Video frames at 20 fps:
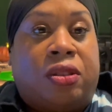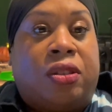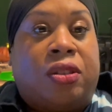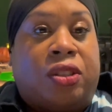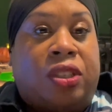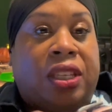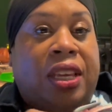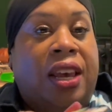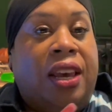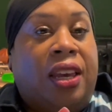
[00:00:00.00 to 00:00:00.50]

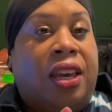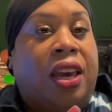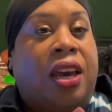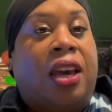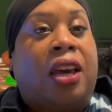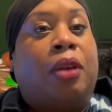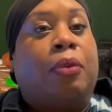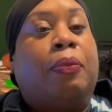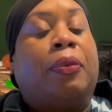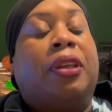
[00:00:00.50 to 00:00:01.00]

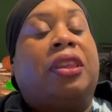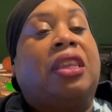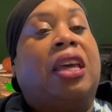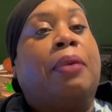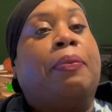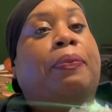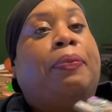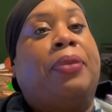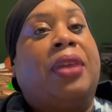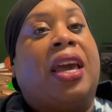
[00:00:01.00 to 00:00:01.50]
ticket, but
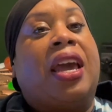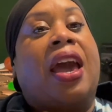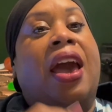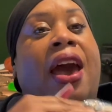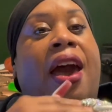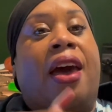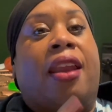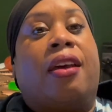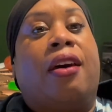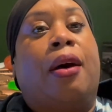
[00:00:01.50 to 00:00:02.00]
they
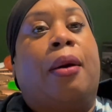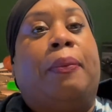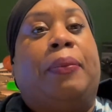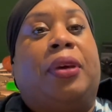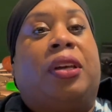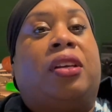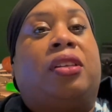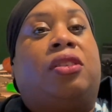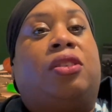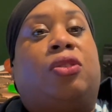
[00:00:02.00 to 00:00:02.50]
add up
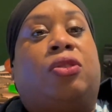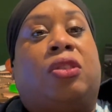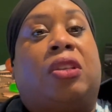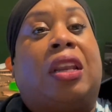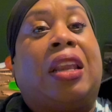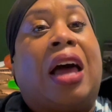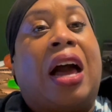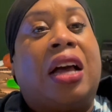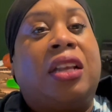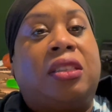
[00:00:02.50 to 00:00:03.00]
because there's
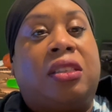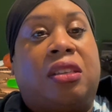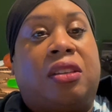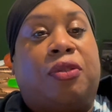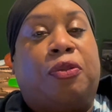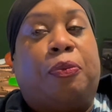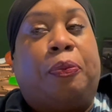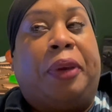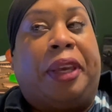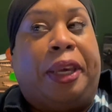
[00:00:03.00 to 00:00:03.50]
lots
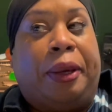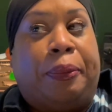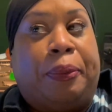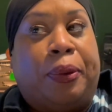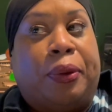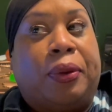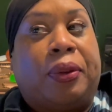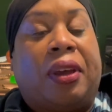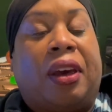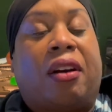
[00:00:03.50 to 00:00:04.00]
of
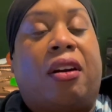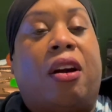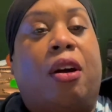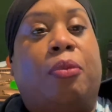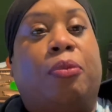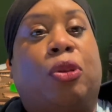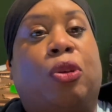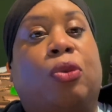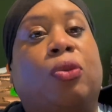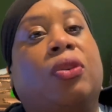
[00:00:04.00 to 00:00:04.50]
people that come
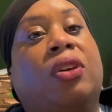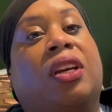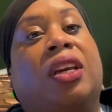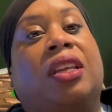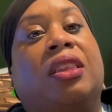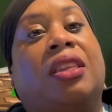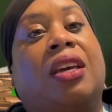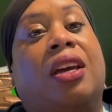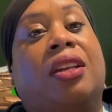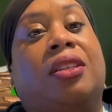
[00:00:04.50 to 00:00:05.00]
through to
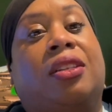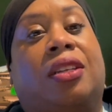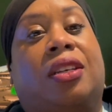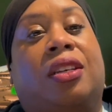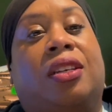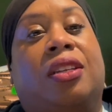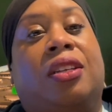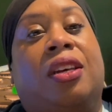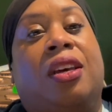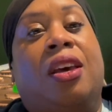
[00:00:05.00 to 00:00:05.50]
get that
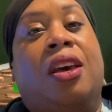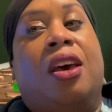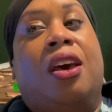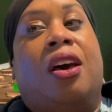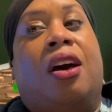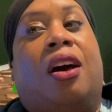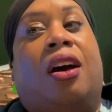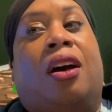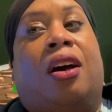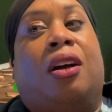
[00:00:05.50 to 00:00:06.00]
done.
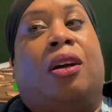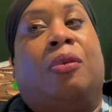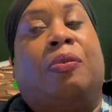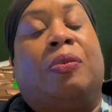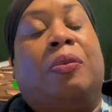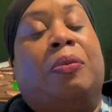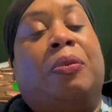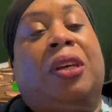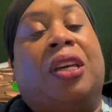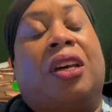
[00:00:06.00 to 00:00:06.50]

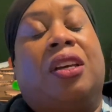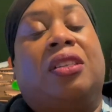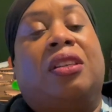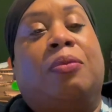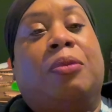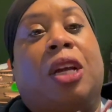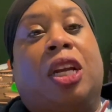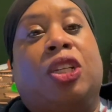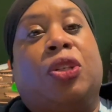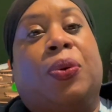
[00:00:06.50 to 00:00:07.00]
Because I'm
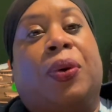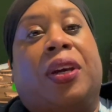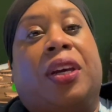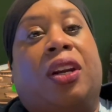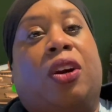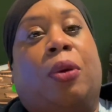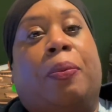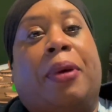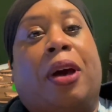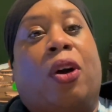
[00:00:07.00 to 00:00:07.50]
not doing it
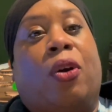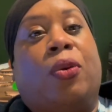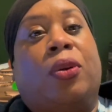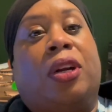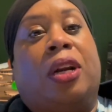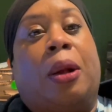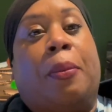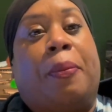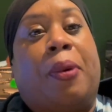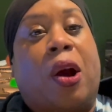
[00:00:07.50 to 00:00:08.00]
on my own
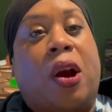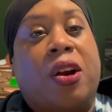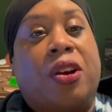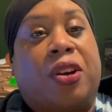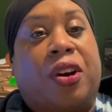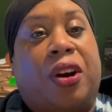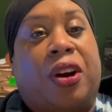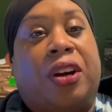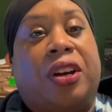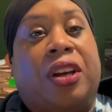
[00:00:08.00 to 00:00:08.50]
and I'm
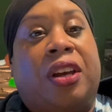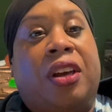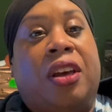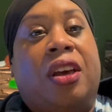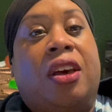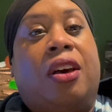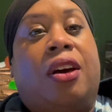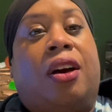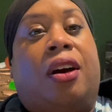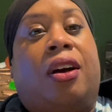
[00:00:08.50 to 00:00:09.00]
partnered,
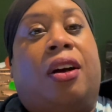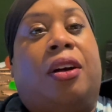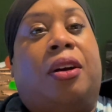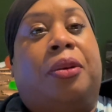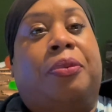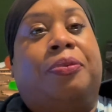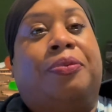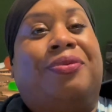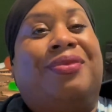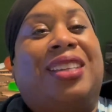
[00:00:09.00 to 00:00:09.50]

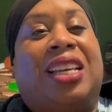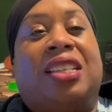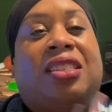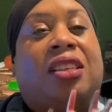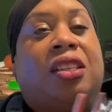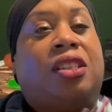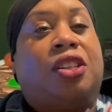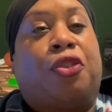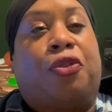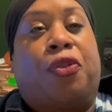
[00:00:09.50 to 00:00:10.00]
it's
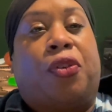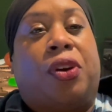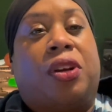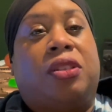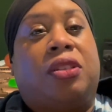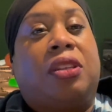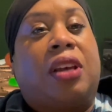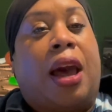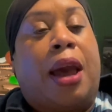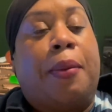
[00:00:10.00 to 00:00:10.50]
a
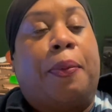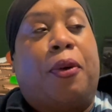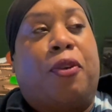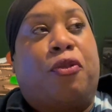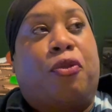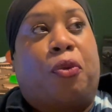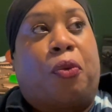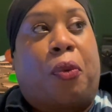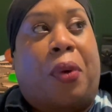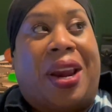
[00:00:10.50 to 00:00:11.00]
different type
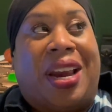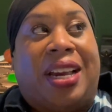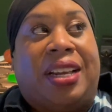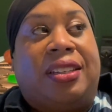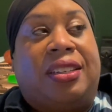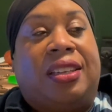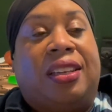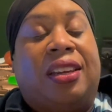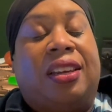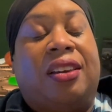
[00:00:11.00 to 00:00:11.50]
of
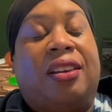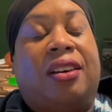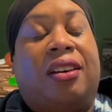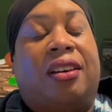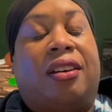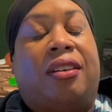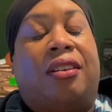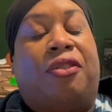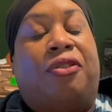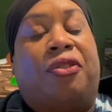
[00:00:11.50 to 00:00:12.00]
rate
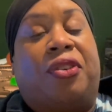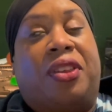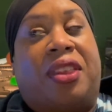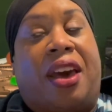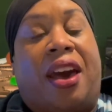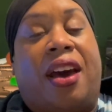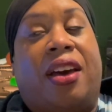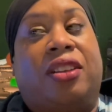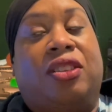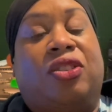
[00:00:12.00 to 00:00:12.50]
for
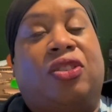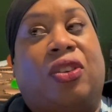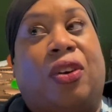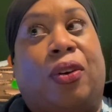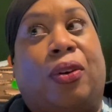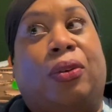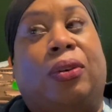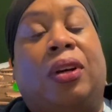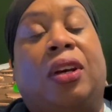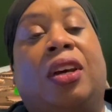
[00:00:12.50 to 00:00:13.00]
that.
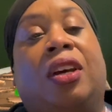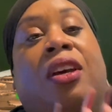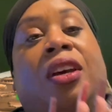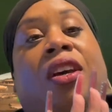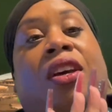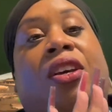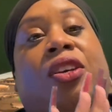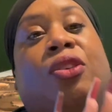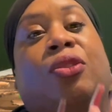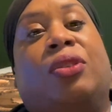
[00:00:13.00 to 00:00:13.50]
So
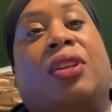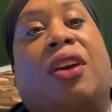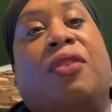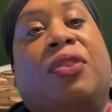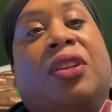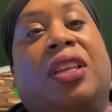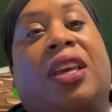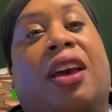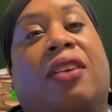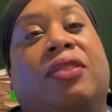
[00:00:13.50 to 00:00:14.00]
you
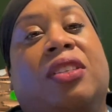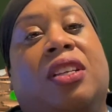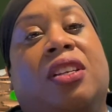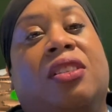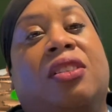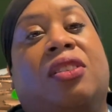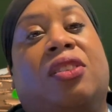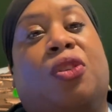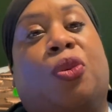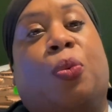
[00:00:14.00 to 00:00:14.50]
definitely have to
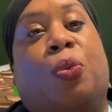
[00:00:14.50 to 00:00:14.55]
consider